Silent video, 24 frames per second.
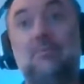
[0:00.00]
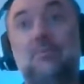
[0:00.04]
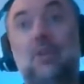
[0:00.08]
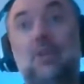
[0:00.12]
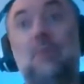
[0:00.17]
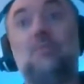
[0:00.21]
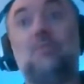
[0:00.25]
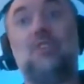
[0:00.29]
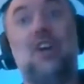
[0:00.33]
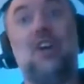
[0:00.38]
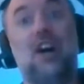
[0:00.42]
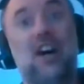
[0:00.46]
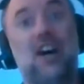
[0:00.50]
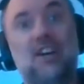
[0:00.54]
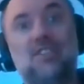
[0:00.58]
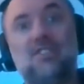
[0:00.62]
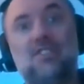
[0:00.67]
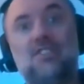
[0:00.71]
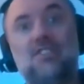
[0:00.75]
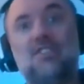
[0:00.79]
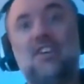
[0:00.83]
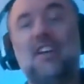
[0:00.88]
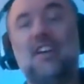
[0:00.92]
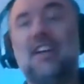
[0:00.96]
come to
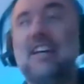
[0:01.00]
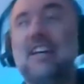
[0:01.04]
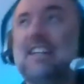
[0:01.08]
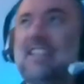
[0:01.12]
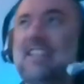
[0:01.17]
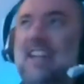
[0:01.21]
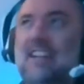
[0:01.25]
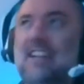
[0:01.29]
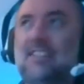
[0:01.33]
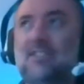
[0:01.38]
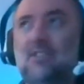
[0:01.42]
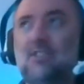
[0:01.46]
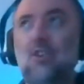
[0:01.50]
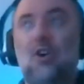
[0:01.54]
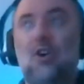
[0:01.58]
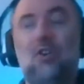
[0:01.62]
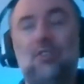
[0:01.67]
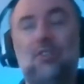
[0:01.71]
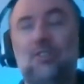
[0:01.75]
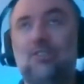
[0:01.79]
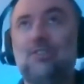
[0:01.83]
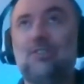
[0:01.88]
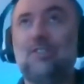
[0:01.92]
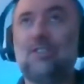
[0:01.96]
us. It's not,
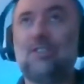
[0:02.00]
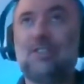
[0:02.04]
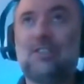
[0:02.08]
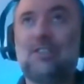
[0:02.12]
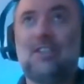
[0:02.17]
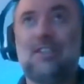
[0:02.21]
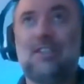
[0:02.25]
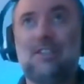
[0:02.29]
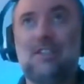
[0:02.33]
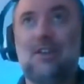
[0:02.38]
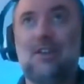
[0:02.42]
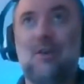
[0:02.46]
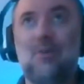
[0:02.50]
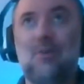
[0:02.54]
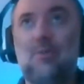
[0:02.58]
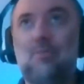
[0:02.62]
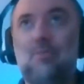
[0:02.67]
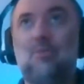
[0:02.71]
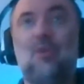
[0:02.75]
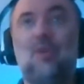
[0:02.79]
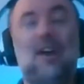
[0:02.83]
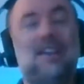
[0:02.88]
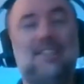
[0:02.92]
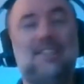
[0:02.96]
the
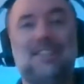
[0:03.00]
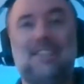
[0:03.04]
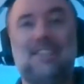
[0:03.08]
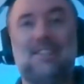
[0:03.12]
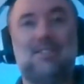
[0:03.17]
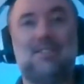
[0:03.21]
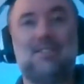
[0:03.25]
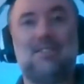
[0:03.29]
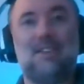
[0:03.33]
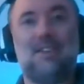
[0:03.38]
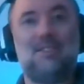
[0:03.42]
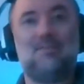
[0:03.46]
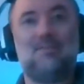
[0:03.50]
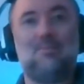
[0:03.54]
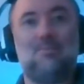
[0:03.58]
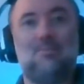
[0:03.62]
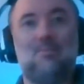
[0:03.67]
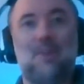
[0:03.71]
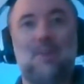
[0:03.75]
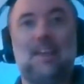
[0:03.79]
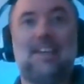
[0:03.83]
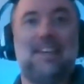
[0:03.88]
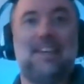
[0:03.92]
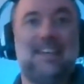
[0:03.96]
price is
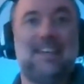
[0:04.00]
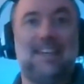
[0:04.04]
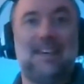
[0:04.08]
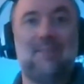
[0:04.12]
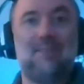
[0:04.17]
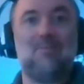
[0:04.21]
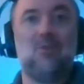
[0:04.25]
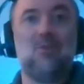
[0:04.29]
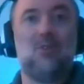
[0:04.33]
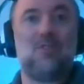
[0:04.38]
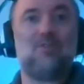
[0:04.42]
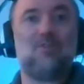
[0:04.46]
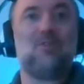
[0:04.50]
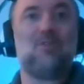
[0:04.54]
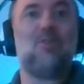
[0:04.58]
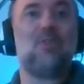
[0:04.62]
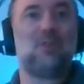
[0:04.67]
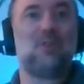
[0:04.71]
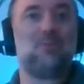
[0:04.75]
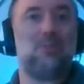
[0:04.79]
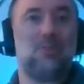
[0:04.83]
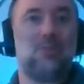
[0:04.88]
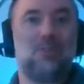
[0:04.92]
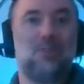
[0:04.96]
making it more
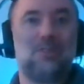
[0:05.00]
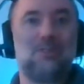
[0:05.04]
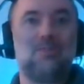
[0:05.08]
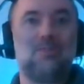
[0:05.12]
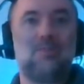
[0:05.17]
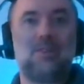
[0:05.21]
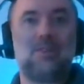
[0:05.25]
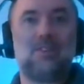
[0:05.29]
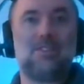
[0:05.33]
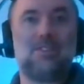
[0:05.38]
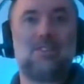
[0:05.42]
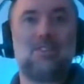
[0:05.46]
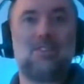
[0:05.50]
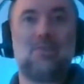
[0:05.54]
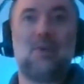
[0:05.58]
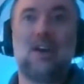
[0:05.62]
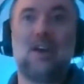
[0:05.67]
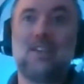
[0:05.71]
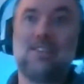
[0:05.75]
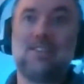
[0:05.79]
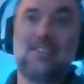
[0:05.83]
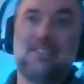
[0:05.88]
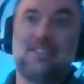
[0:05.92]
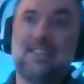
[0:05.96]
affordable, because
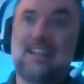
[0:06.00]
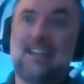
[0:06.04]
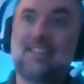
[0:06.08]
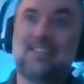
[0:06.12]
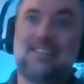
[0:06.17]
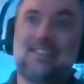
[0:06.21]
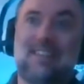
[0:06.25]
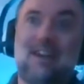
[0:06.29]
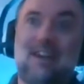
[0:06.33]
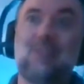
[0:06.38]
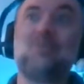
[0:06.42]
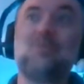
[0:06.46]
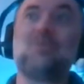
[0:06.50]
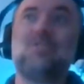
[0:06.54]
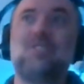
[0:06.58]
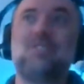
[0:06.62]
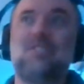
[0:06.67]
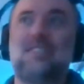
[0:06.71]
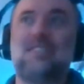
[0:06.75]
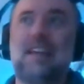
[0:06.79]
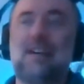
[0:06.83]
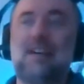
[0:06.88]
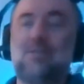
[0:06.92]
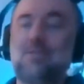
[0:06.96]
otherwise that's thousands
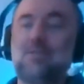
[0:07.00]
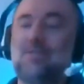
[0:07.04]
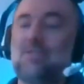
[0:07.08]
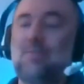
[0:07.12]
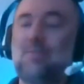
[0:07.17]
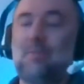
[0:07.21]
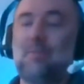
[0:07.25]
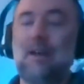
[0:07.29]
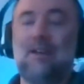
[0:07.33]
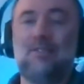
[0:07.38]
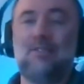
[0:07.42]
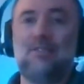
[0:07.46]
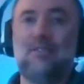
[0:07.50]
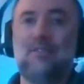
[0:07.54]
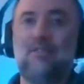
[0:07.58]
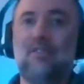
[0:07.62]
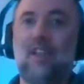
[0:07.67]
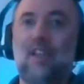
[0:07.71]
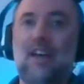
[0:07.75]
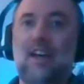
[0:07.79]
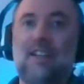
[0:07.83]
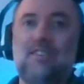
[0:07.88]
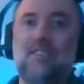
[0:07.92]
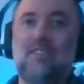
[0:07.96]
and thousands of pounds in
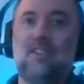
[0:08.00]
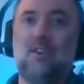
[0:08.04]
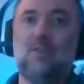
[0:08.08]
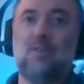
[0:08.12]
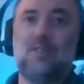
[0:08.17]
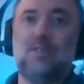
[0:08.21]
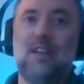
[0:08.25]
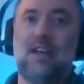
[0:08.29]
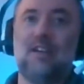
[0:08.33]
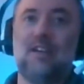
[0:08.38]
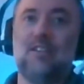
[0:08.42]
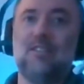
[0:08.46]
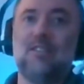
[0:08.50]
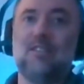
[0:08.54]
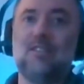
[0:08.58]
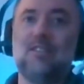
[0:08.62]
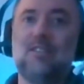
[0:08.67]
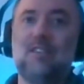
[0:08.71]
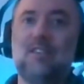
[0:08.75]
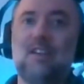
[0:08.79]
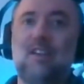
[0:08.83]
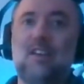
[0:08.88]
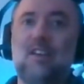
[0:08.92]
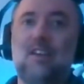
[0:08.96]
flights and
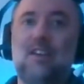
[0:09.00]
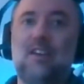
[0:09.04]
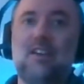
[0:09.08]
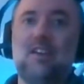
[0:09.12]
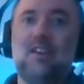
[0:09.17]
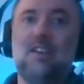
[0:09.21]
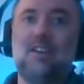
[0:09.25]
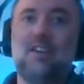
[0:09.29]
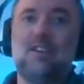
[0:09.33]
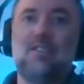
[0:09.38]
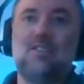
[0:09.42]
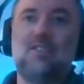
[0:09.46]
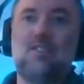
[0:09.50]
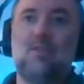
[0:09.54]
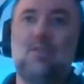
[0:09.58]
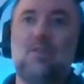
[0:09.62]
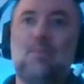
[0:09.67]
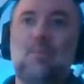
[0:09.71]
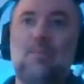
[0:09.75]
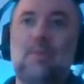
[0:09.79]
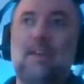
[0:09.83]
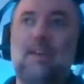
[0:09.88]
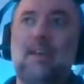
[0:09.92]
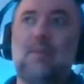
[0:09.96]
hotels. So
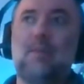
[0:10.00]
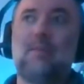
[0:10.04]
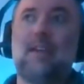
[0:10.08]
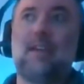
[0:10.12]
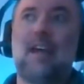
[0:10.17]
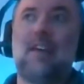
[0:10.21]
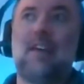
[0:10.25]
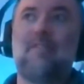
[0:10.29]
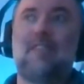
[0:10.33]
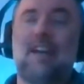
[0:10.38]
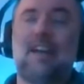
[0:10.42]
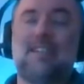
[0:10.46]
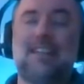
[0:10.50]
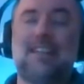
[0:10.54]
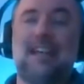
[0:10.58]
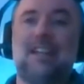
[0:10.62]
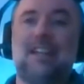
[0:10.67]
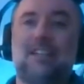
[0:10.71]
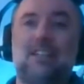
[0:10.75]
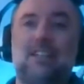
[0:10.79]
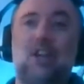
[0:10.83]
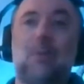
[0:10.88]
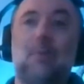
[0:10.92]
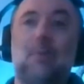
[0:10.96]
being able to have that
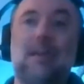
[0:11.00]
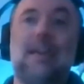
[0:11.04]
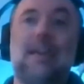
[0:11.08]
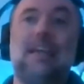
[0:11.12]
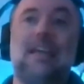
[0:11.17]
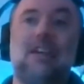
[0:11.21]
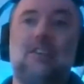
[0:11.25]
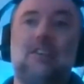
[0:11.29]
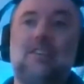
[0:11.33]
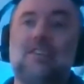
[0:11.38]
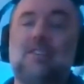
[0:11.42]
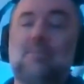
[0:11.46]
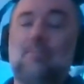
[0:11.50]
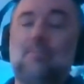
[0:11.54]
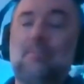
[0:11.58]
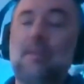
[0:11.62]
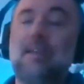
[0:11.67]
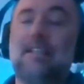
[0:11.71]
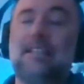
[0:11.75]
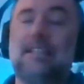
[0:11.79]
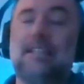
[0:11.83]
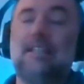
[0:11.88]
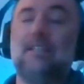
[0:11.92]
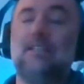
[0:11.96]
talent come here is a
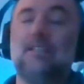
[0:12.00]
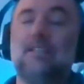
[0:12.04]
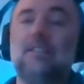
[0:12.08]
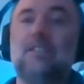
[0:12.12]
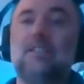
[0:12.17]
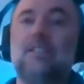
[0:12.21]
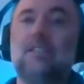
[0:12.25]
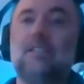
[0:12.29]
big deal.